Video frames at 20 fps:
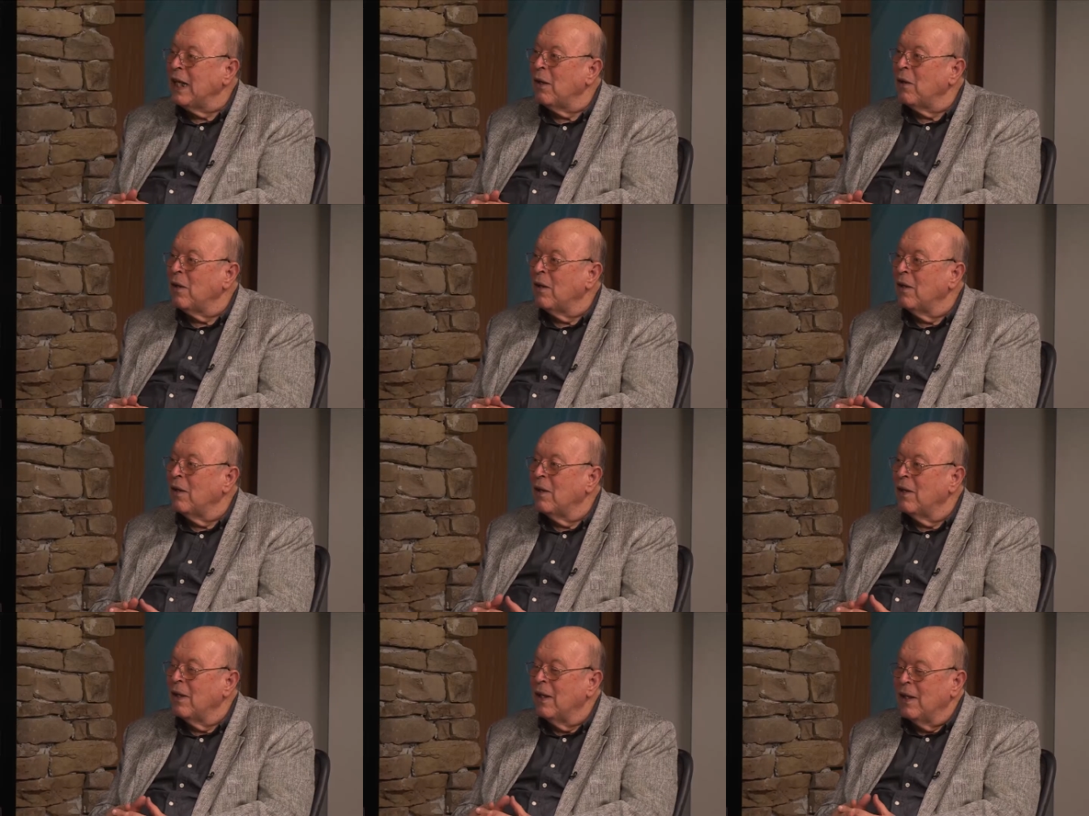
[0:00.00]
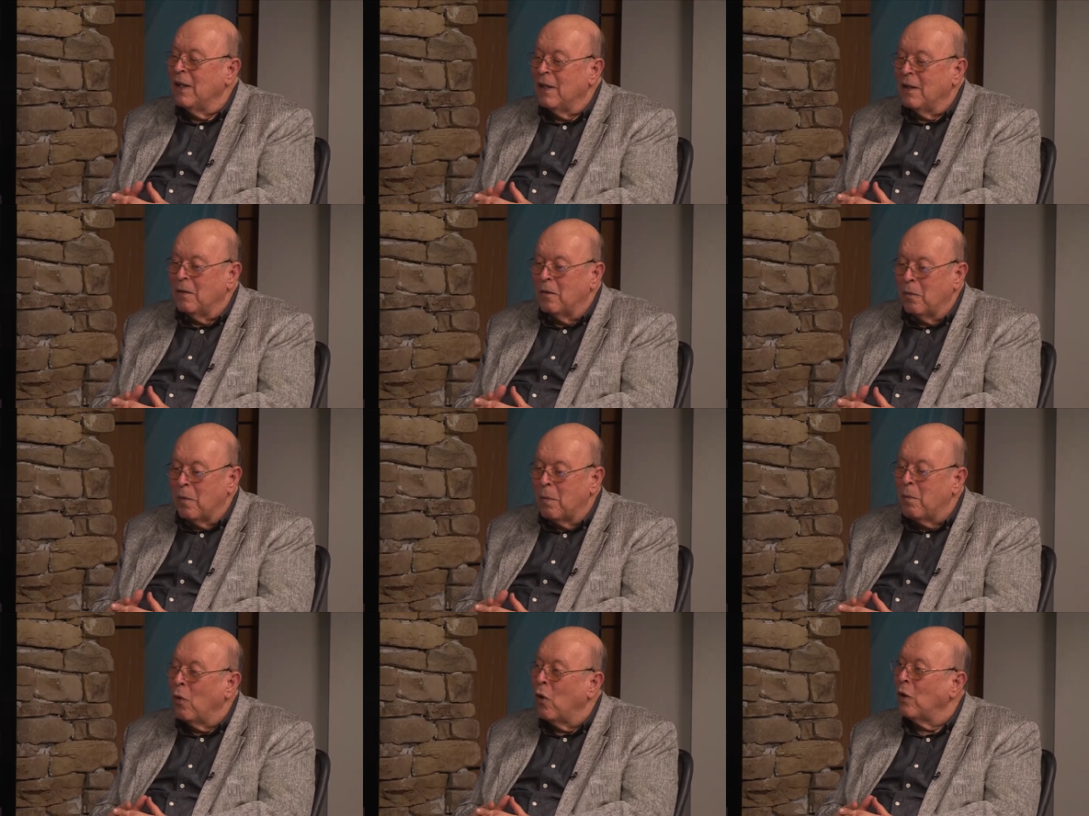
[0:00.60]
they were
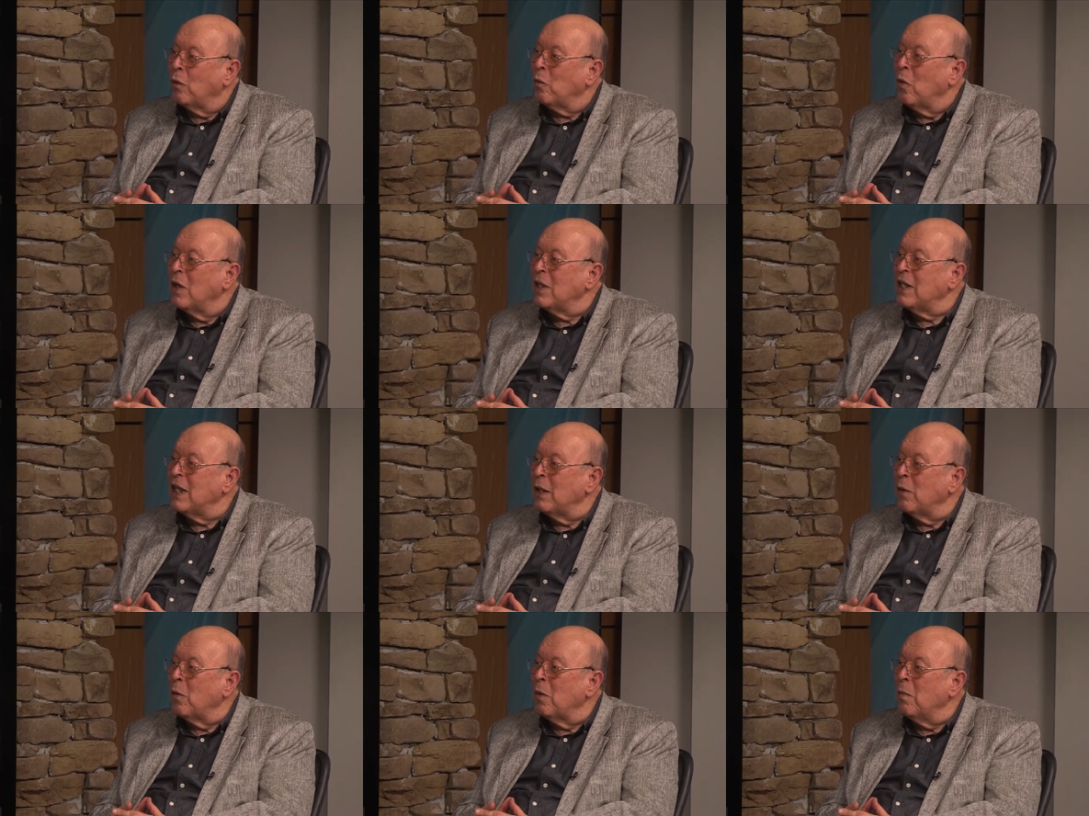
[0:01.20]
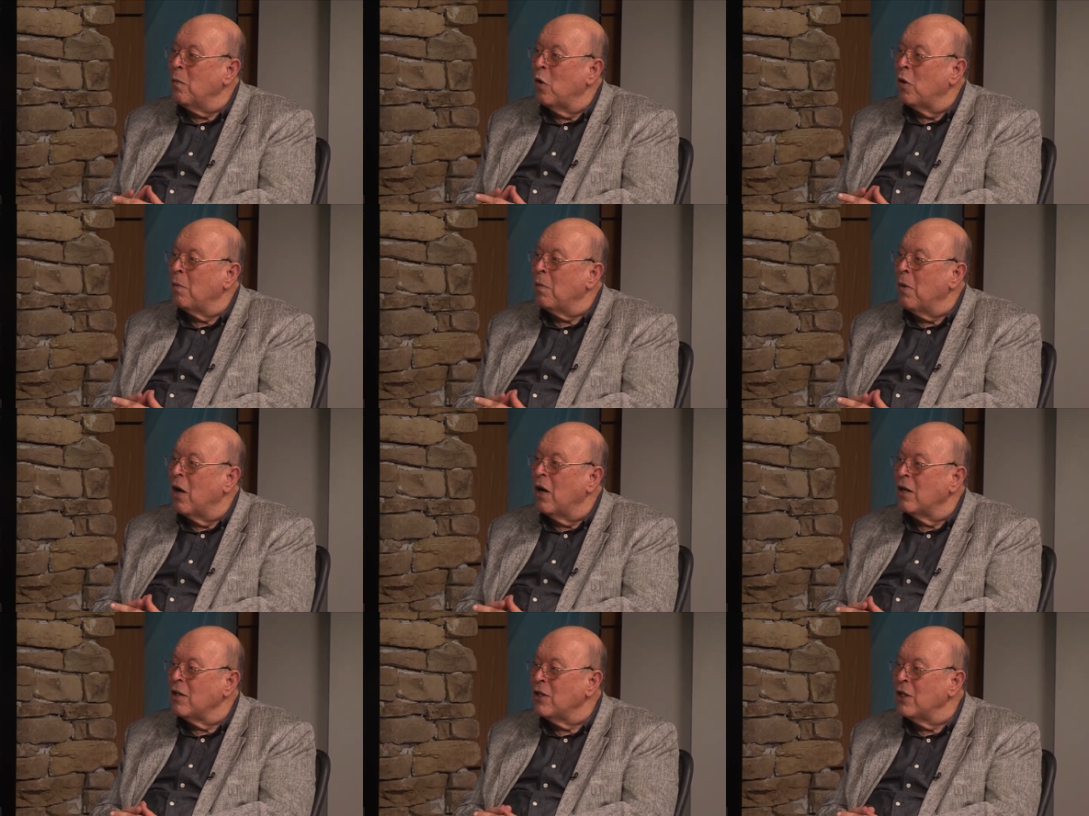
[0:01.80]
report was there were more
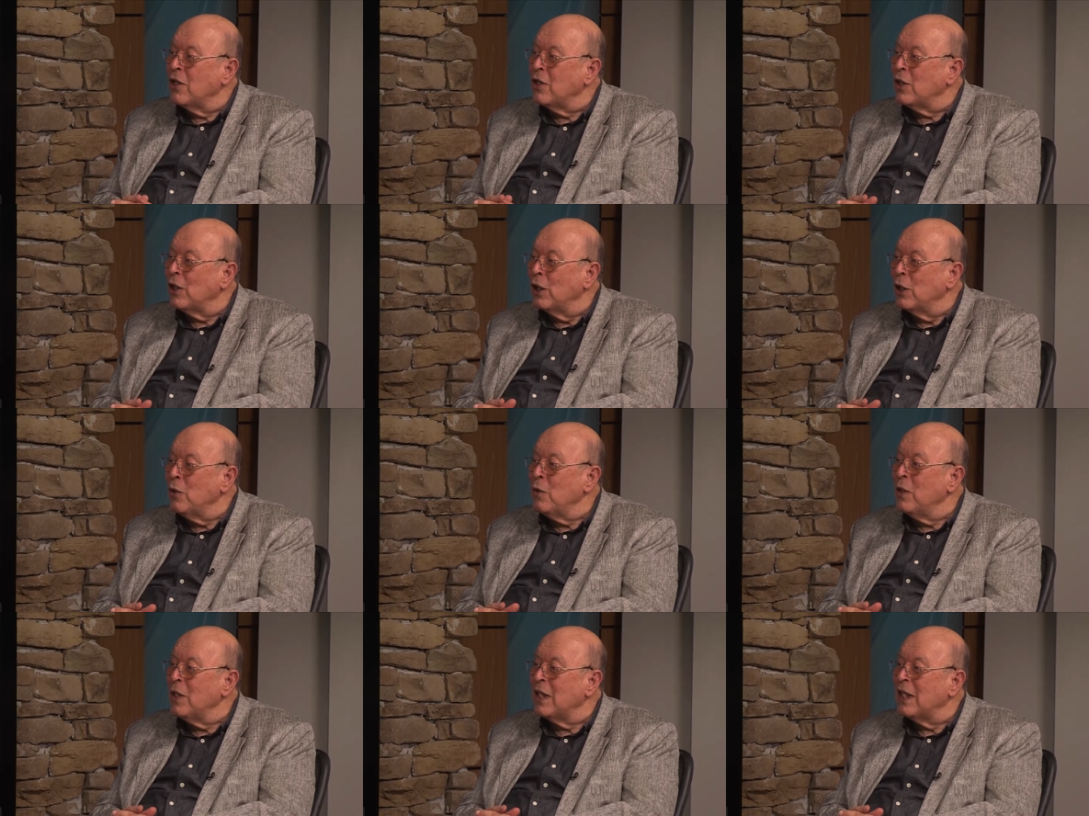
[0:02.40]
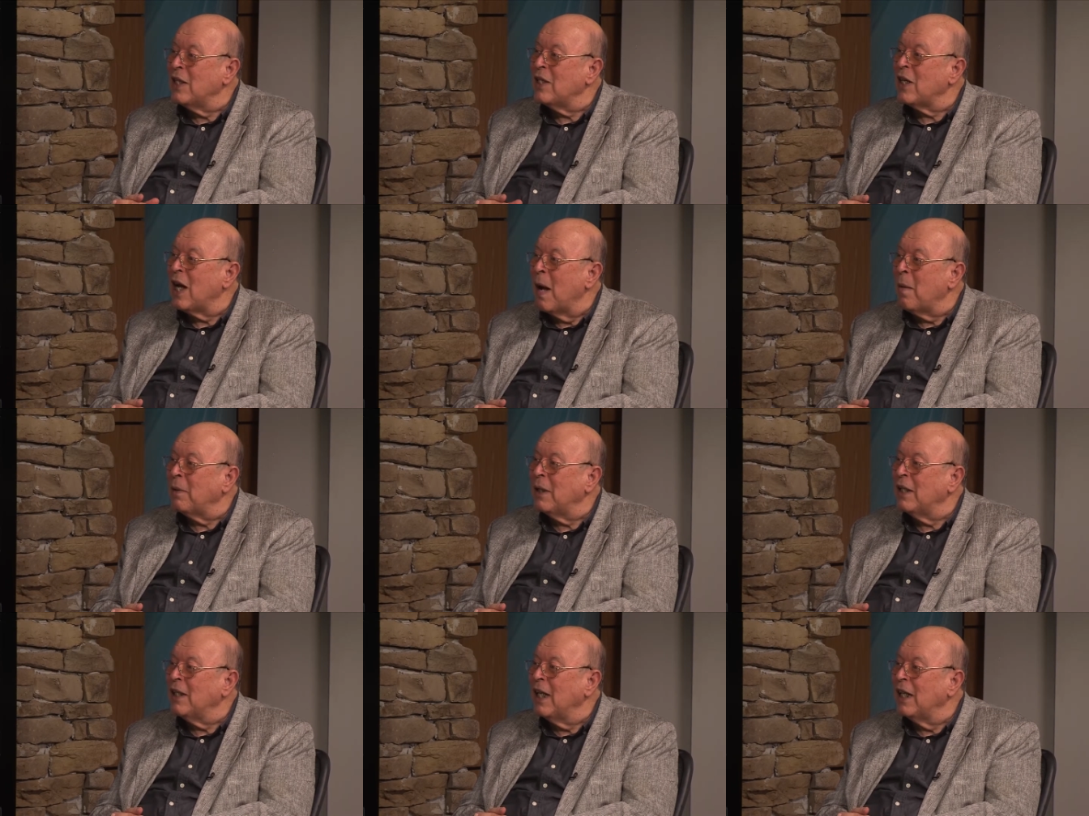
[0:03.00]
bars and saloons in
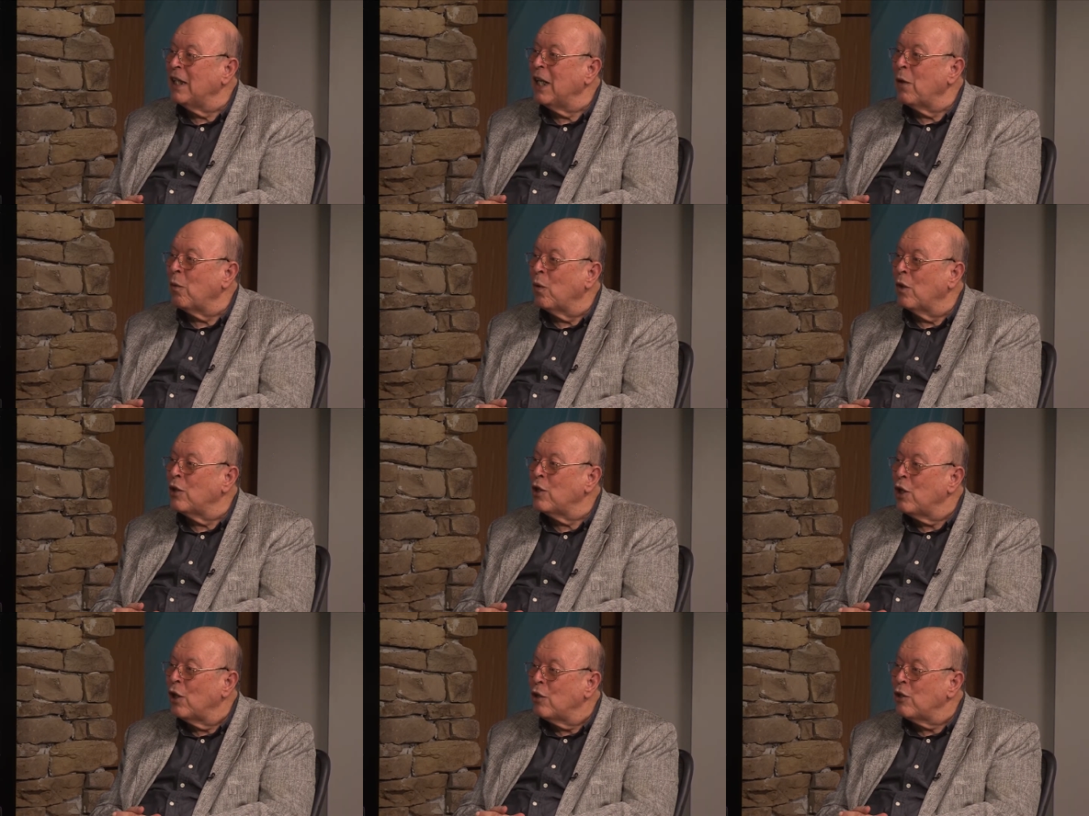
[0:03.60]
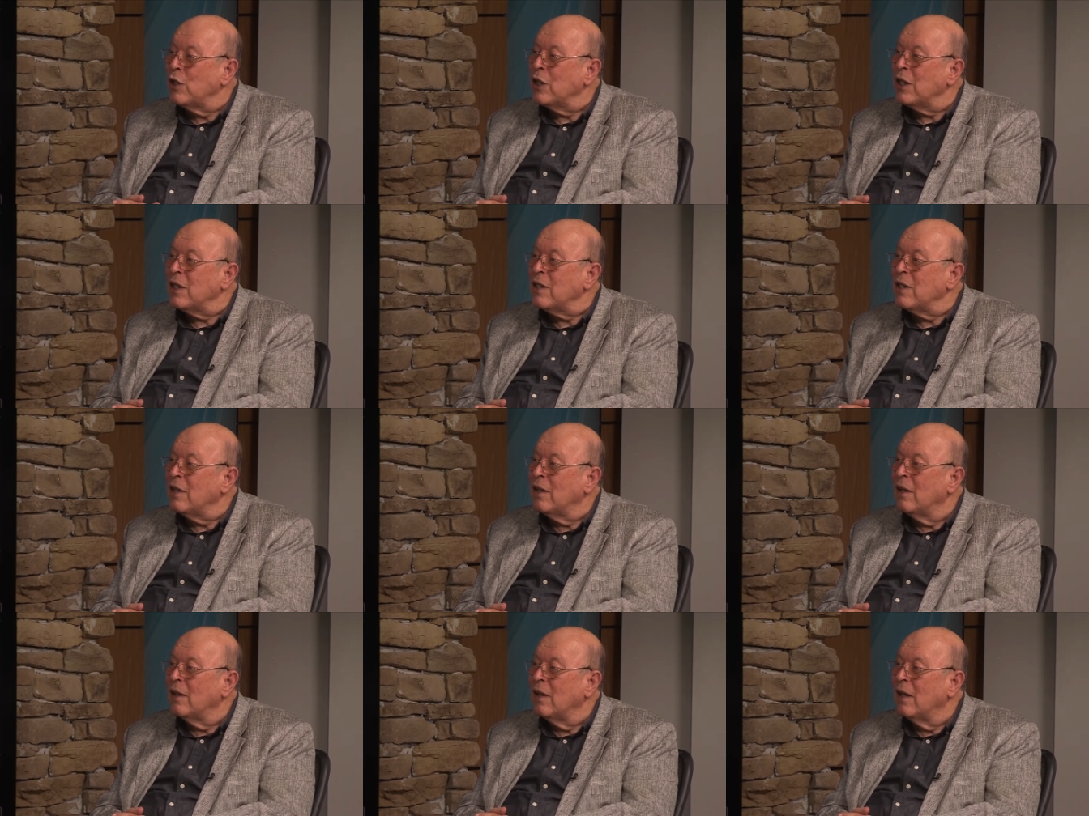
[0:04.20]
Joplin than there were churches.
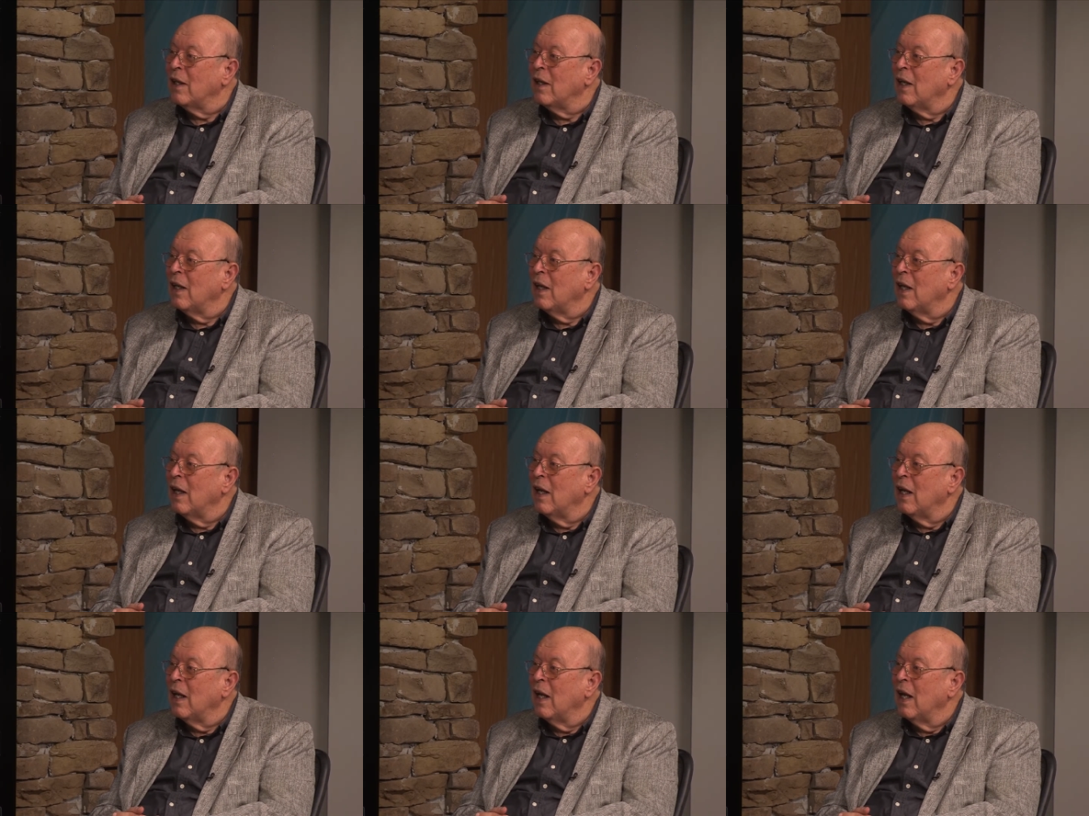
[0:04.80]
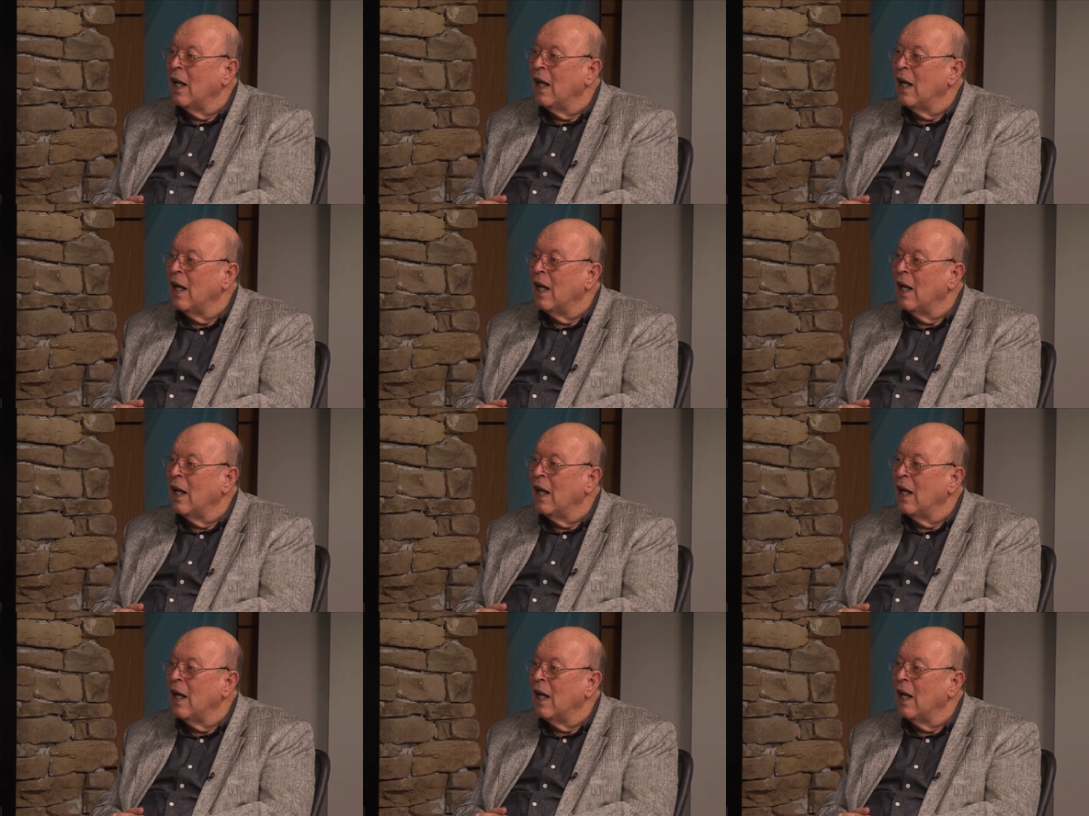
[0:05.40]
Uh huh. And I